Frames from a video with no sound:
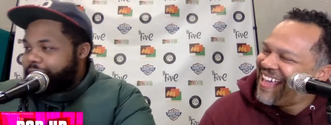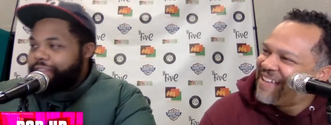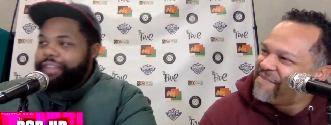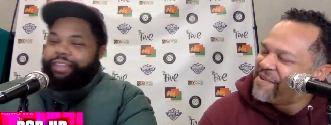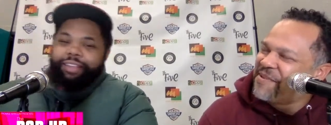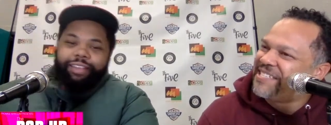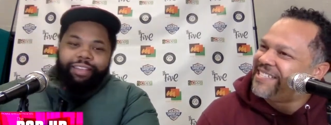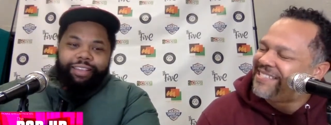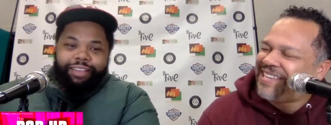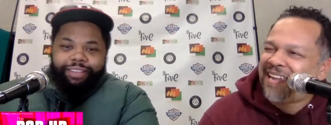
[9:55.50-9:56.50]
Speaker 1: and, but what
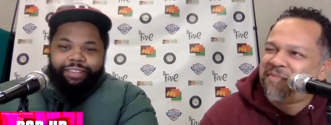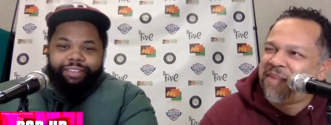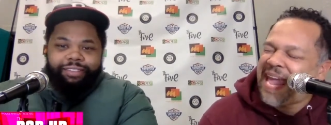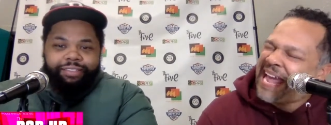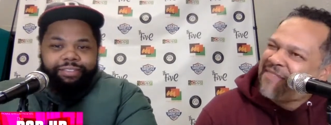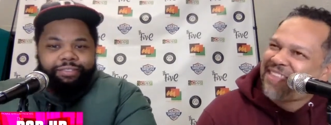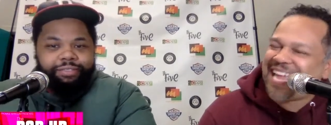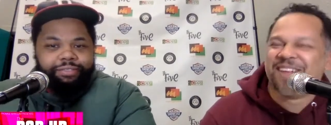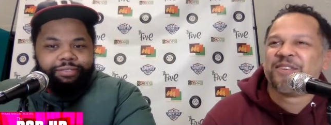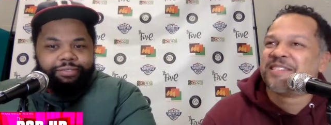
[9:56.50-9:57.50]
she said after
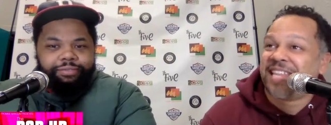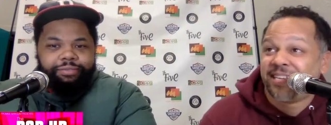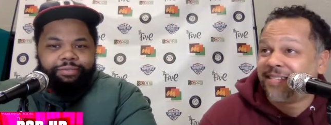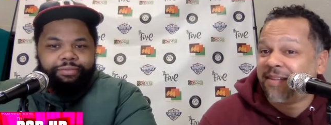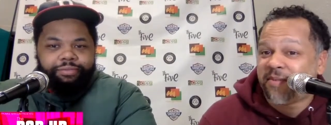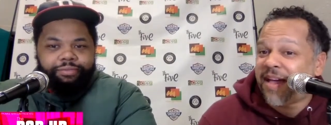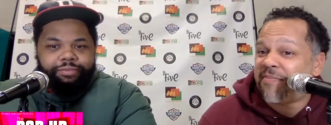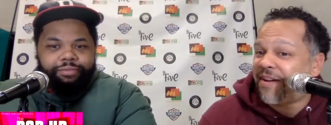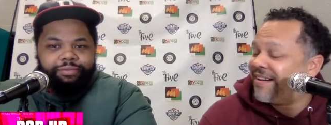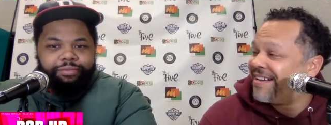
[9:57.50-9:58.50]
like the Russell ain't shit, but
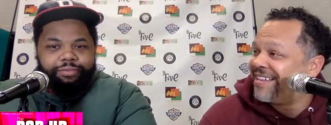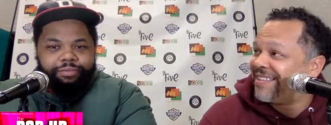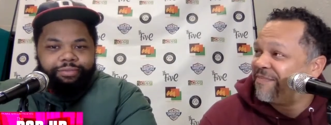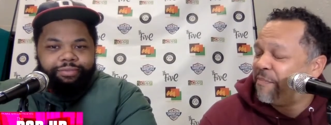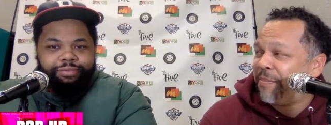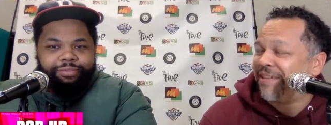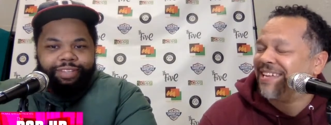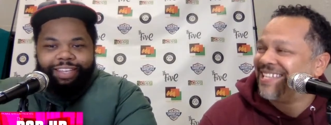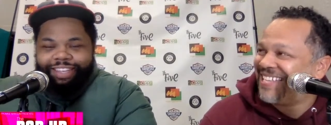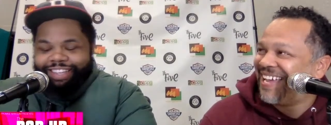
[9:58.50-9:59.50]
I probably heard that a
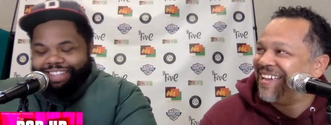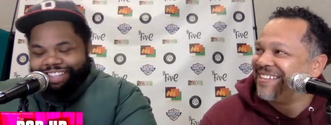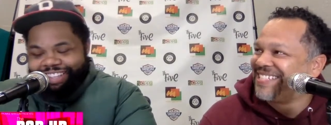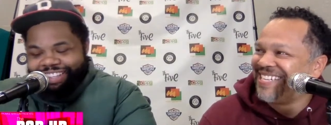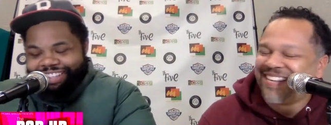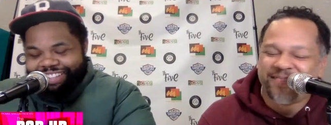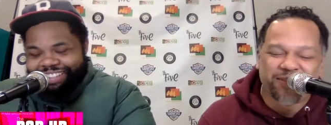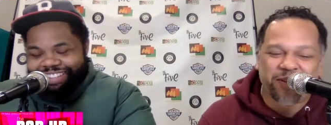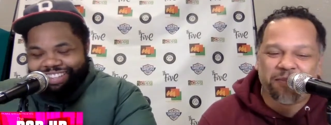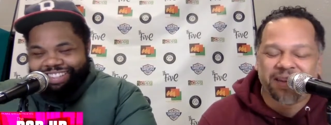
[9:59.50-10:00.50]
billion times
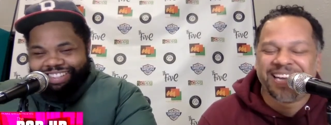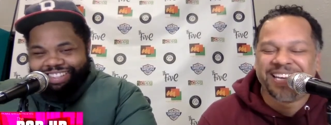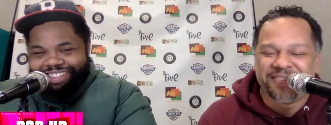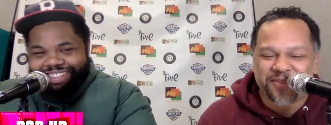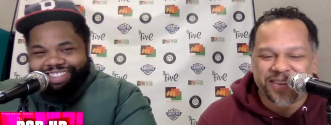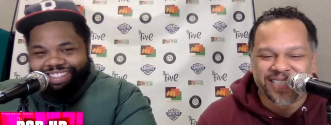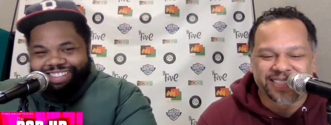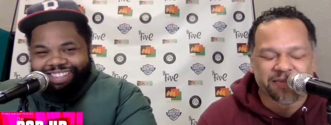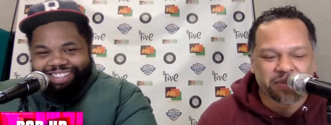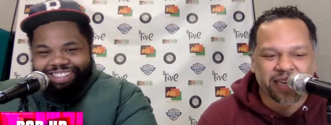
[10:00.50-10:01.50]
for a billion different
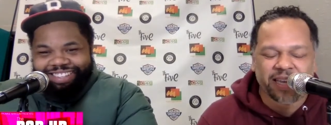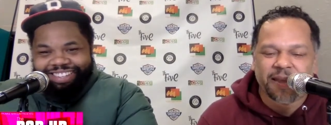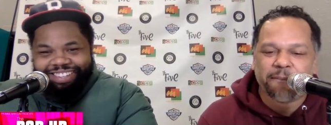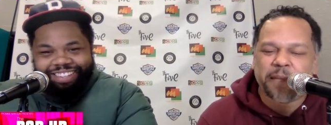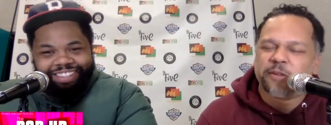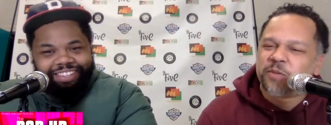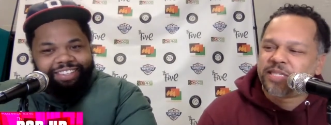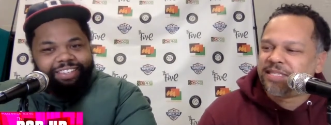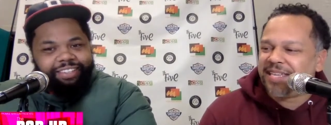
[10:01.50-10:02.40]
reasons. But it was what she